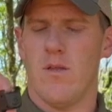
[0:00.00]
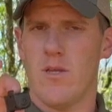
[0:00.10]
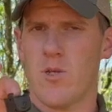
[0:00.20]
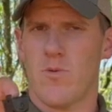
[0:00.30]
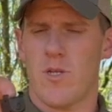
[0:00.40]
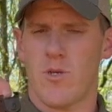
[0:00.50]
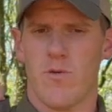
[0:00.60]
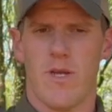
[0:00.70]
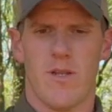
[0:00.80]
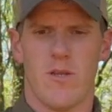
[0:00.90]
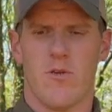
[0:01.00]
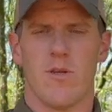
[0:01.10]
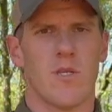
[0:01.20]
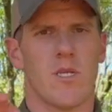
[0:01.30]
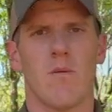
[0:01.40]
This one is red. You
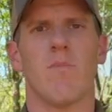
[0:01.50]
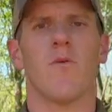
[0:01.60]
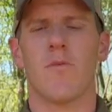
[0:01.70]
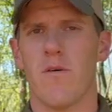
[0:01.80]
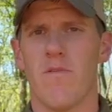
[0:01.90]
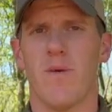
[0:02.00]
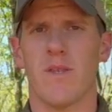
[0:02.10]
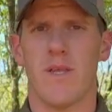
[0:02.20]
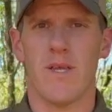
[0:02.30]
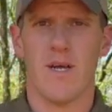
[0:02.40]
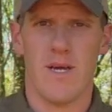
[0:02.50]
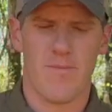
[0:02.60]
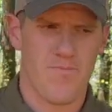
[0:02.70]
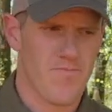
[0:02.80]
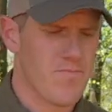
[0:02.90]
can see both of them in daylight.
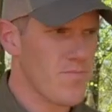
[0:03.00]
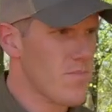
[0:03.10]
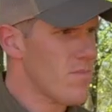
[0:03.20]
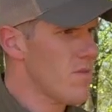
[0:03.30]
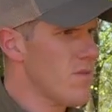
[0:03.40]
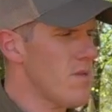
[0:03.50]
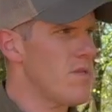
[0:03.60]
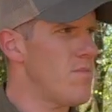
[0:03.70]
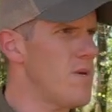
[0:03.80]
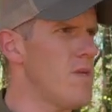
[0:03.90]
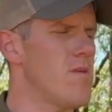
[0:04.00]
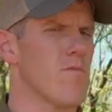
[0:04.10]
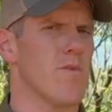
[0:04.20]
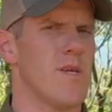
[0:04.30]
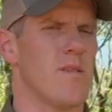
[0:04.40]
To me, the
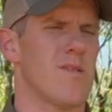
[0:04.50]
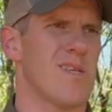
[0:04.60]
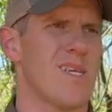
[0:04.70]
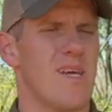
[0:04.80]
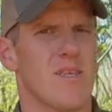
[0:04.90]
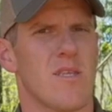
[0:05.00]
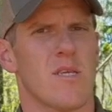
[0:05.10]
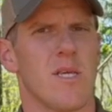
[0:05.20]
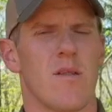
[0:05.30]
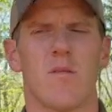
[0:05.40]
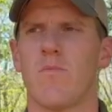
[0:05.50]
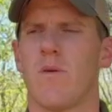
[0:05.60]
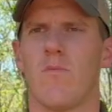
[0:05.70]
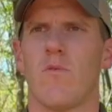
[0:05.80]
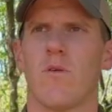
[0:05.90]
red kind of sticks out a little
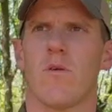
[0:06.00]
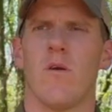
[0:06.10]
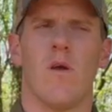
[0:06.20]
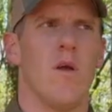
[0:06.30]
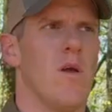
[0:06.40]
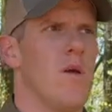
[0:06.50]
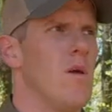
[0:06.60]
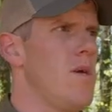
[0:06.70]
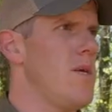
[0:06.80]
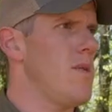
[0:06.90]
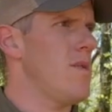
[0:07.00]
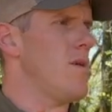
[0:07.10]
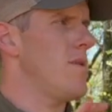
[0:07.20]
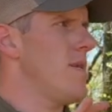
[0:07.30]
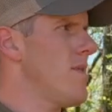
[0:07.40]
bit more,
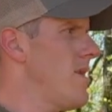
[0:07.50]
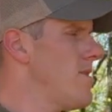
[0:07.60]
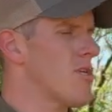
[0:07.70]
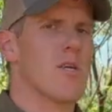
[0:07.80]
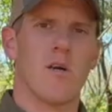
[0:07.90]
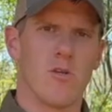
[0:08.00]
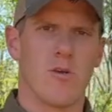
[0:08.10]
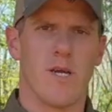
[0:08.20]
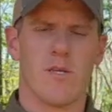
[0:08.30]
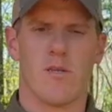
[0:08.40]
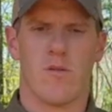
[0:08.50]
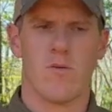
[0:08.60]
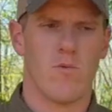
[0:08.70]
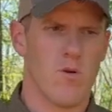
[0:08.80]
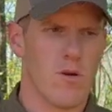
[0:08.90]
and daylight just contrasts a
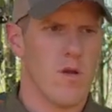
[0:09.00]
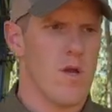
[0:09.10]
little more.